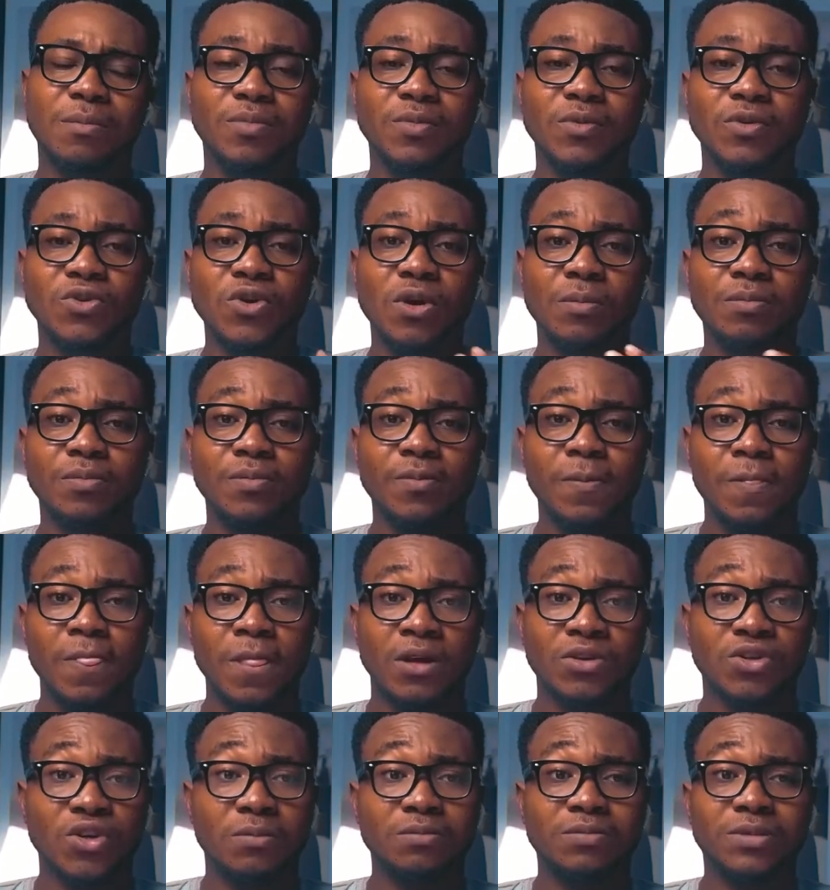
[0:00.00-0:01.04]

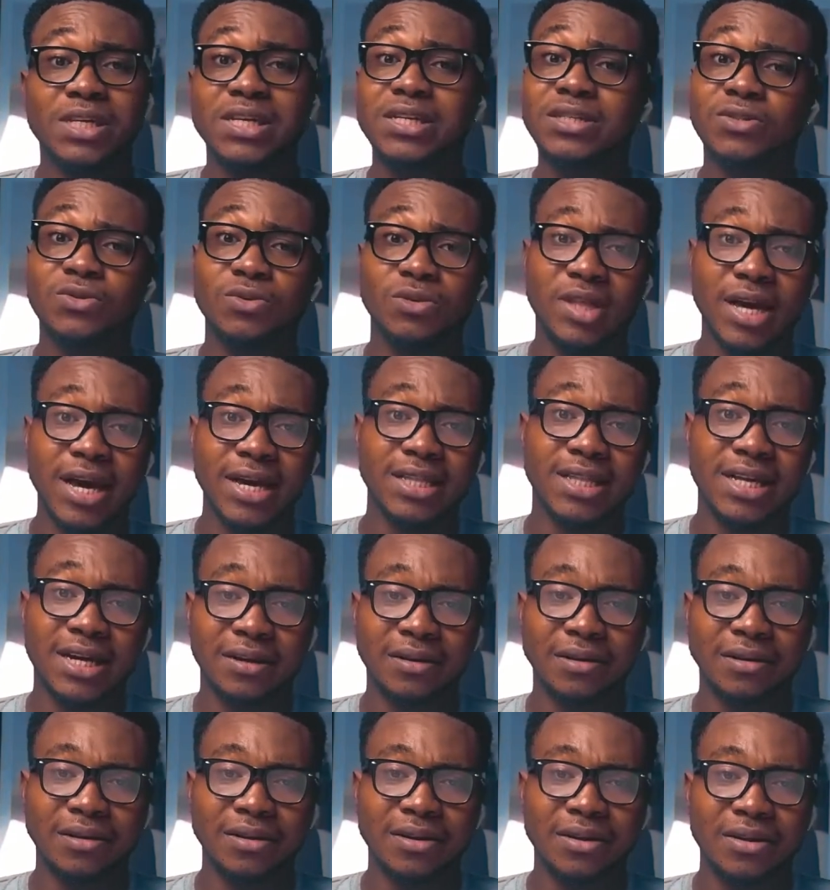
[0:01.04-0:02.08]
things to die
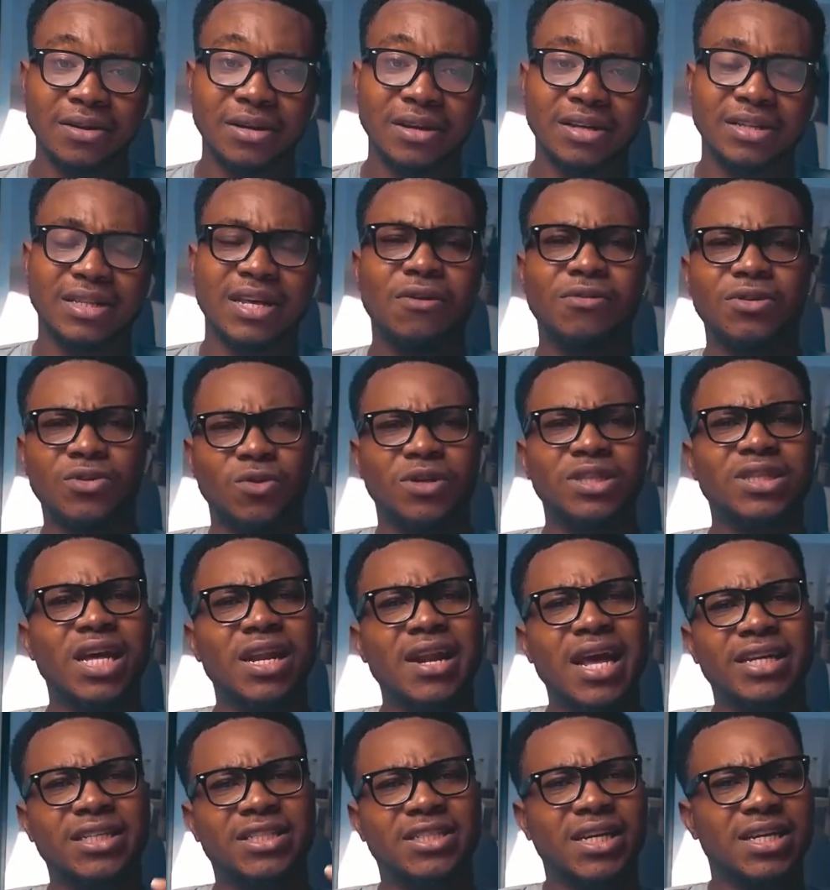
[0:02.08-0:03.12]
down. There was one
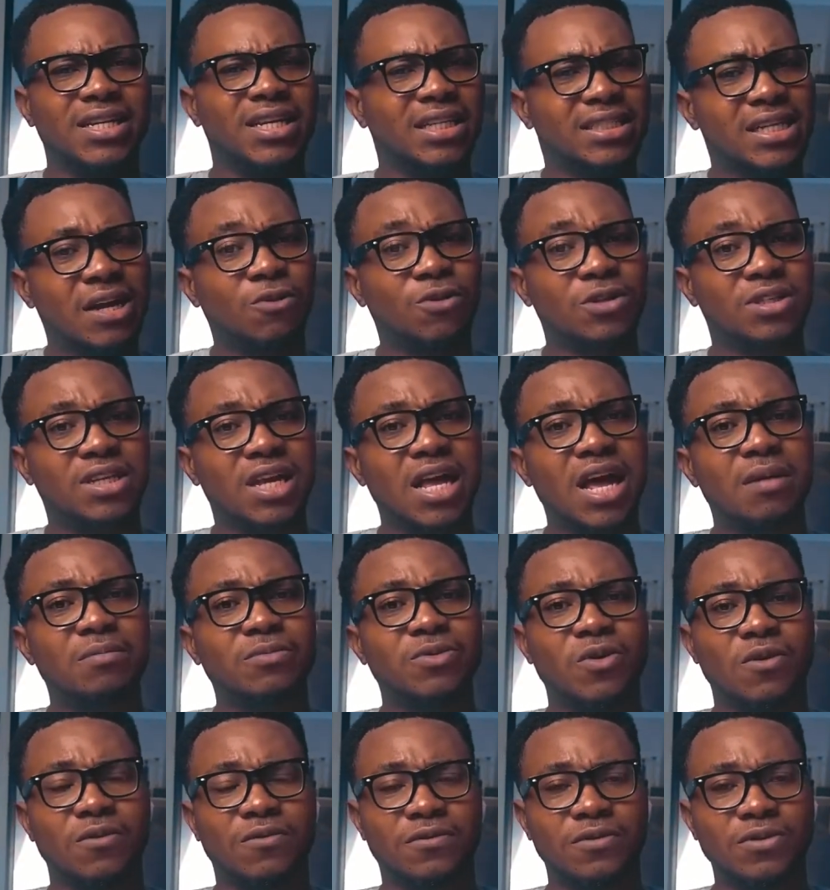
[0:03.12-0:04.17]
time I shared that I was
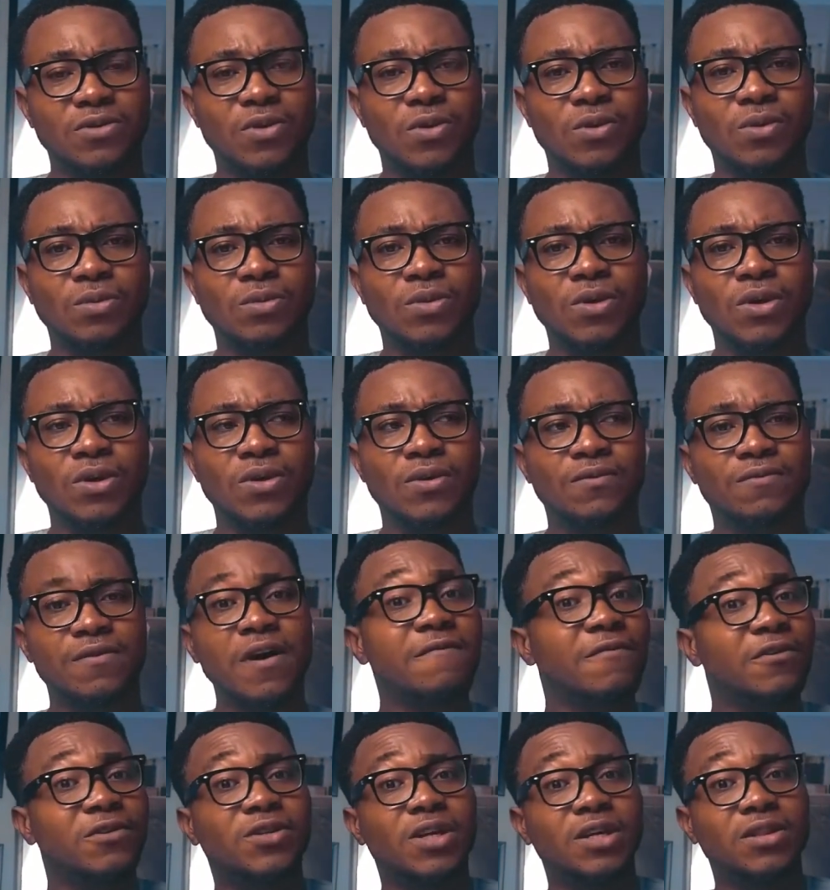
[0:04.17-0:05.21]
scammed of, you know,
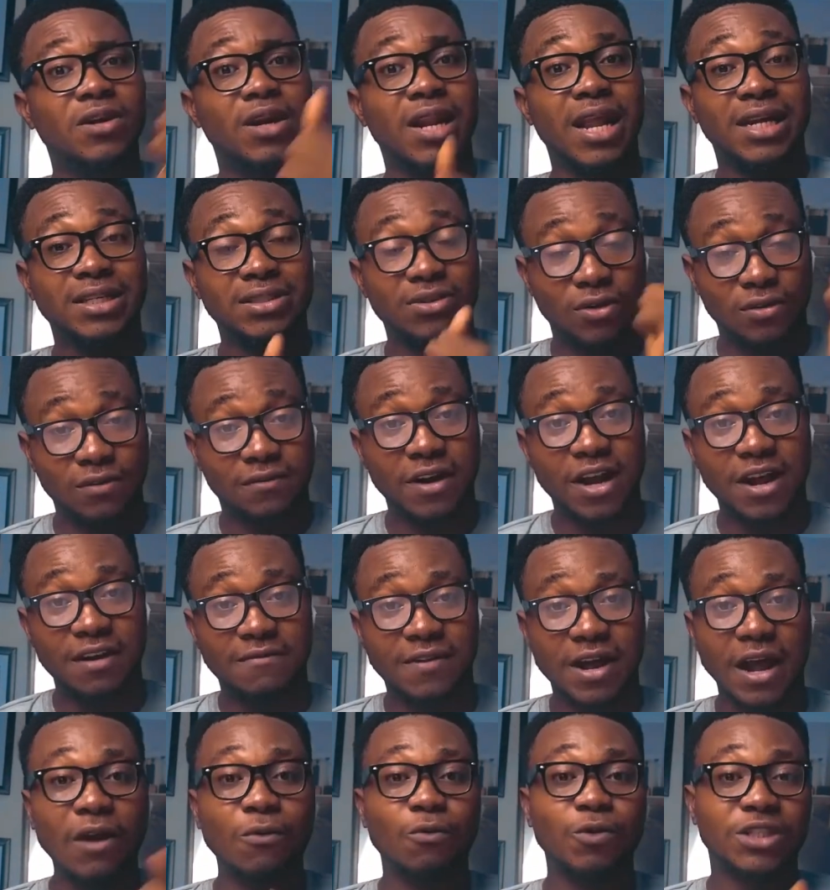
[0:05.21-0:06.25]
$500 on
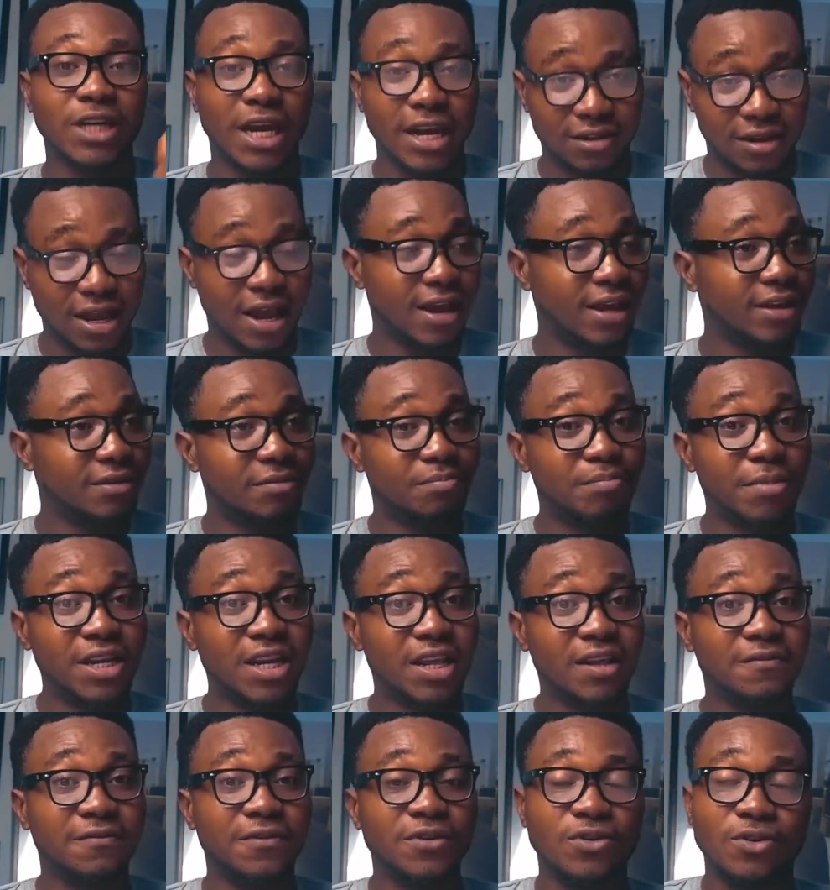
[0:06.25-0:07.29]
Fiverr, which I
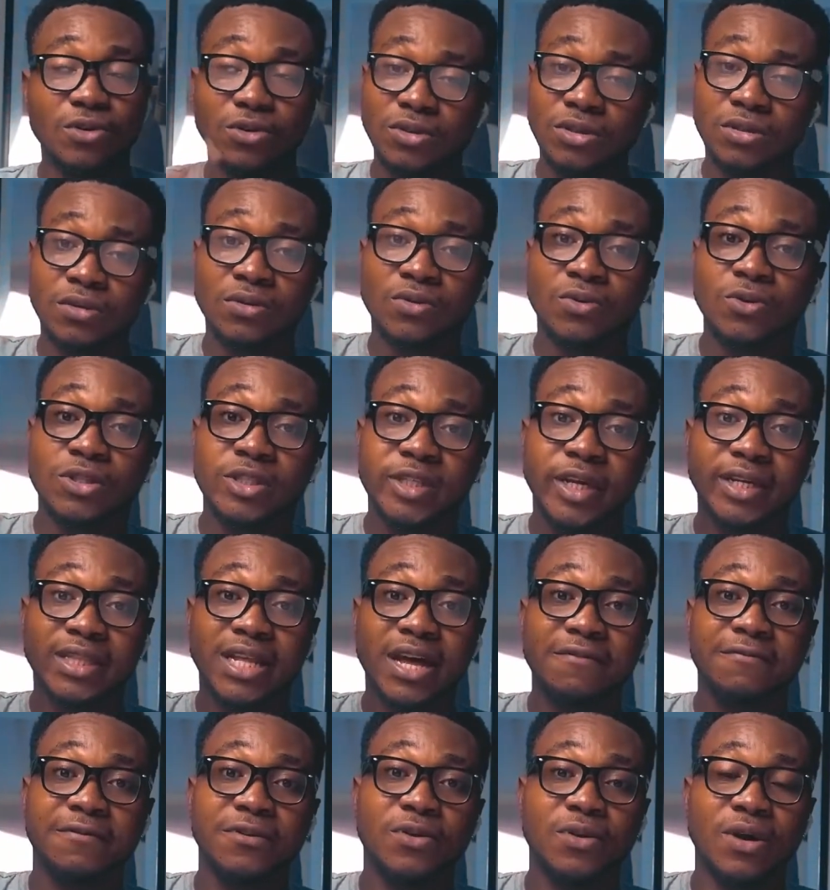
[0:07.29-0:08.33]
made a video, go check
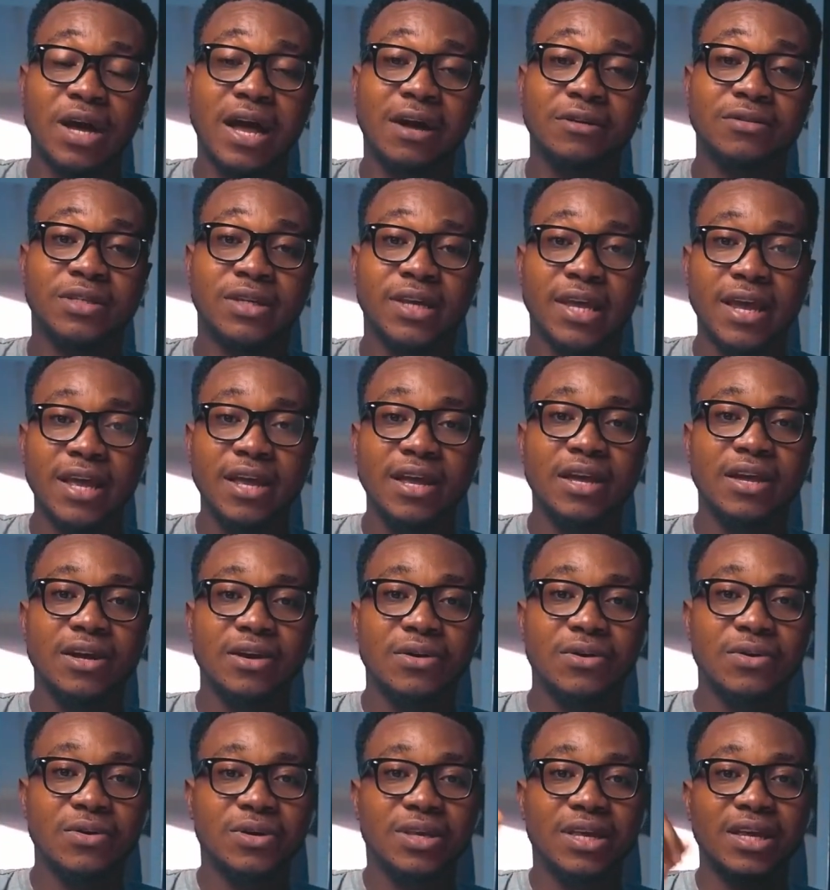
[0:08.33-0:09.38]
that video out here,
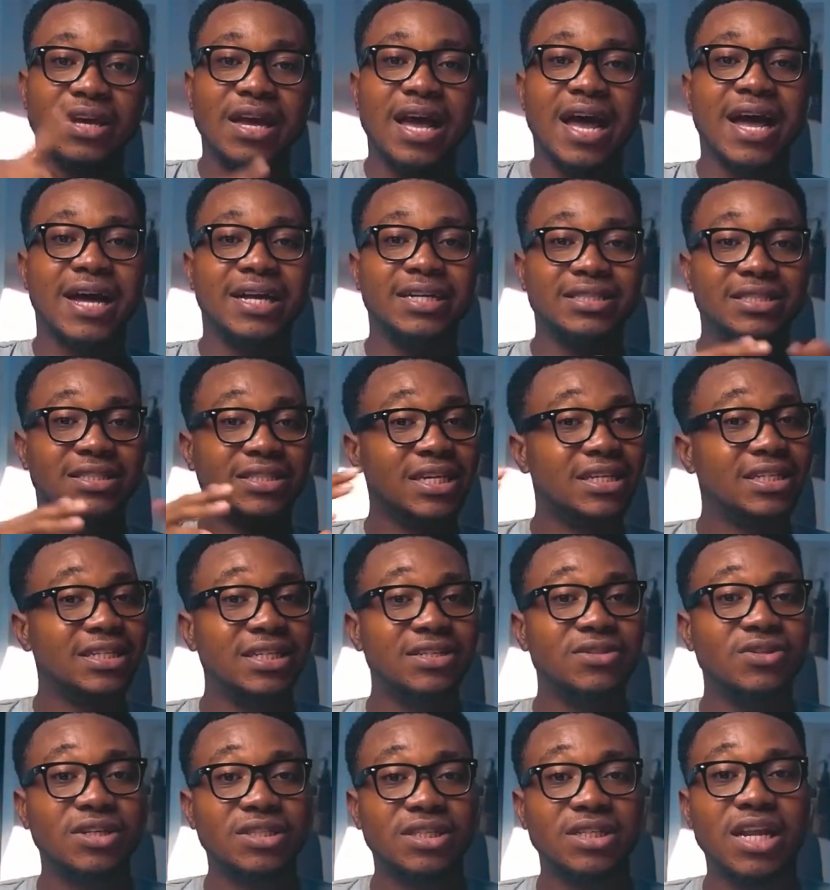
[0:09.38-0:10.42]
okay, and they
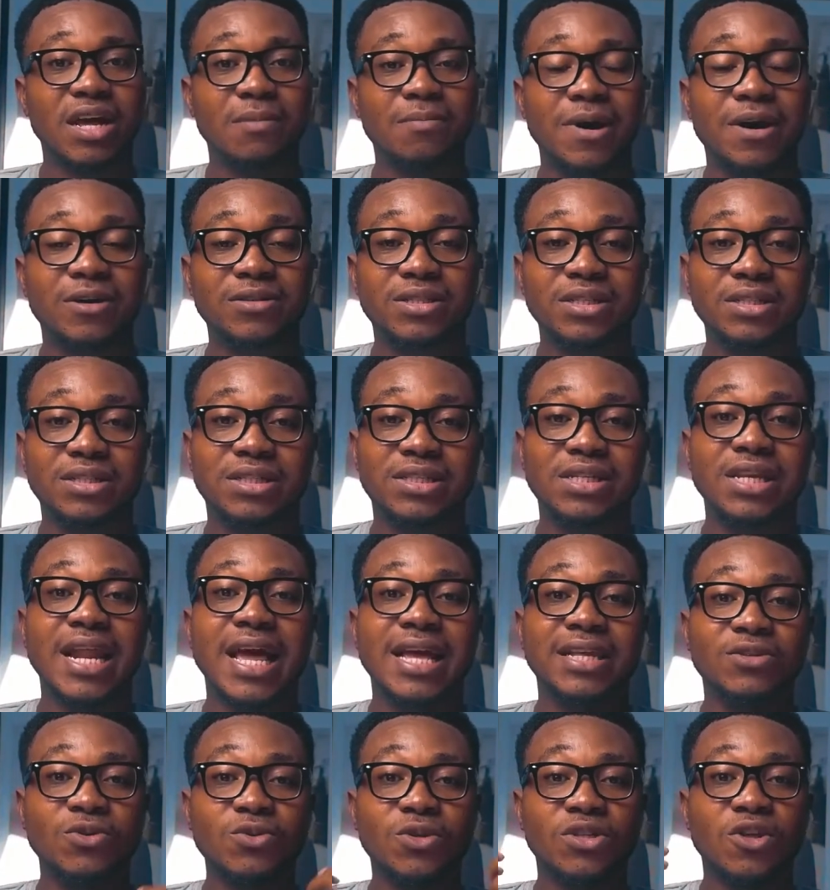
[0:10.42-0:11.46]
did nothing about it till
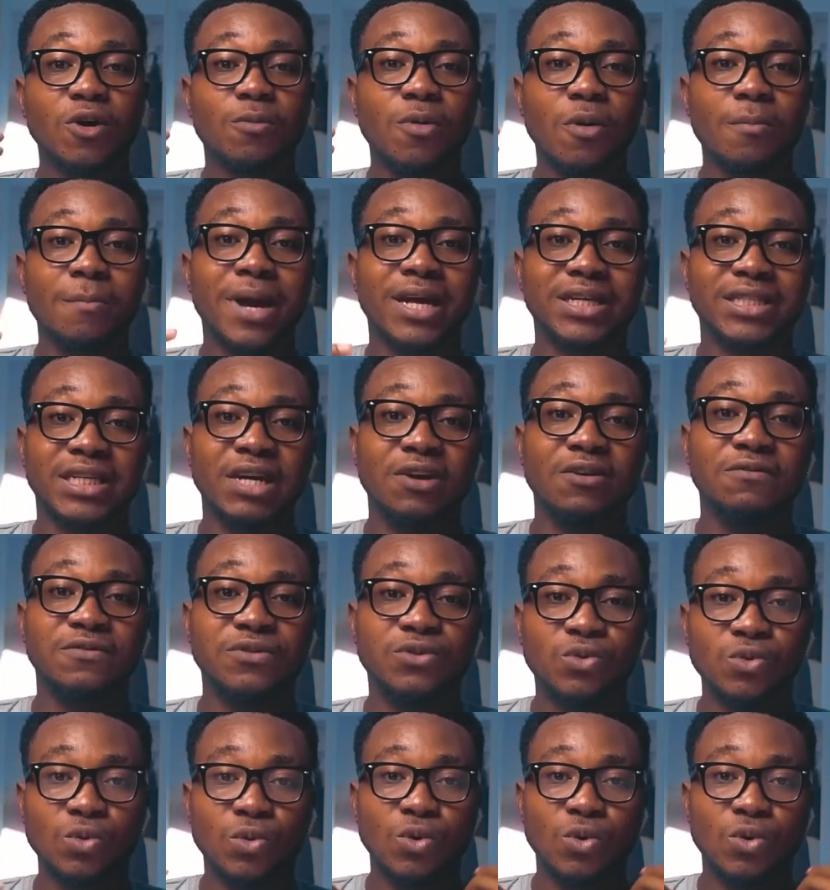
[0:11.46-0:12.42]
I took it upon myself to